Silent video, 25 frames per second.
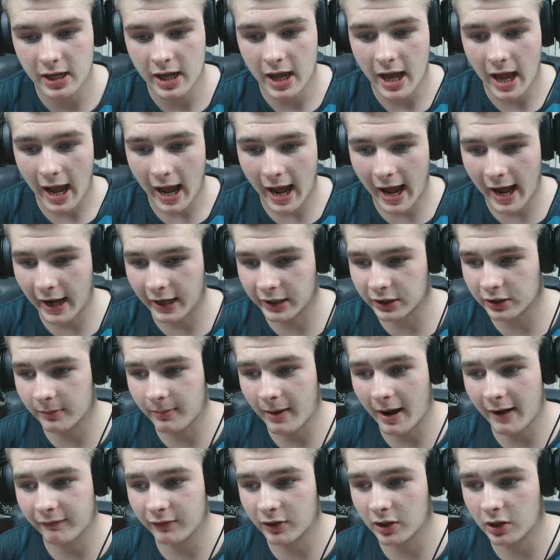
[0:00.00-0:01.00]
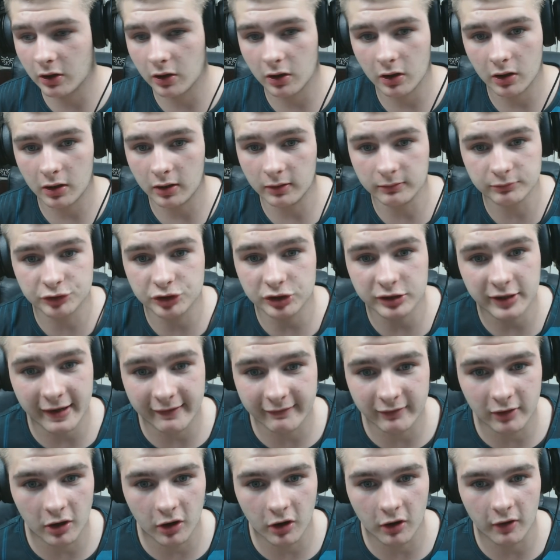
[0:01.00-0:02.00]
and I'm having, a, I'm just
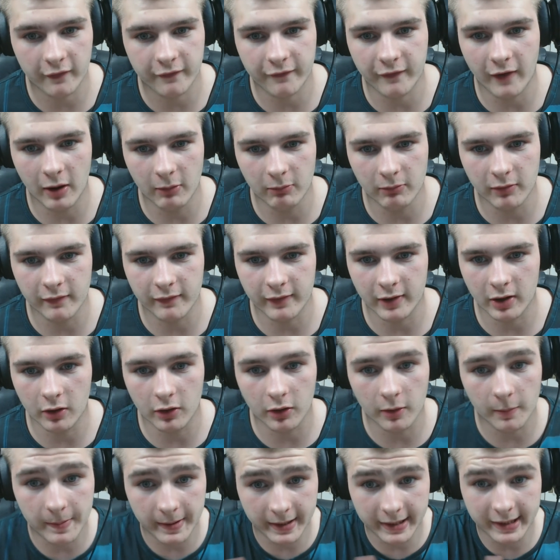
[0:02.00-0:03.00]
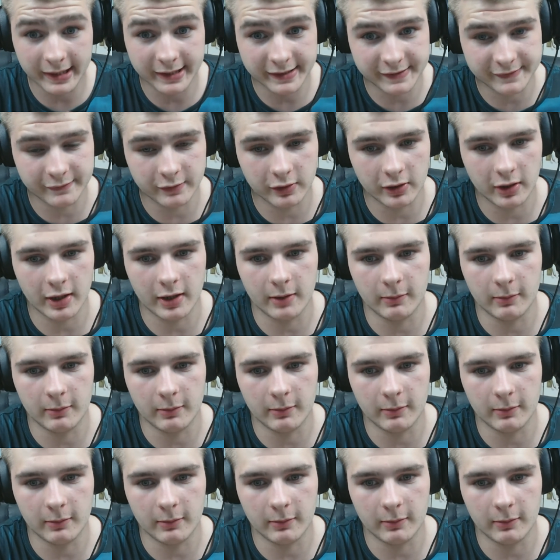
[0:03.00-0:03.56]
having a lot of fun with it on the PS4 at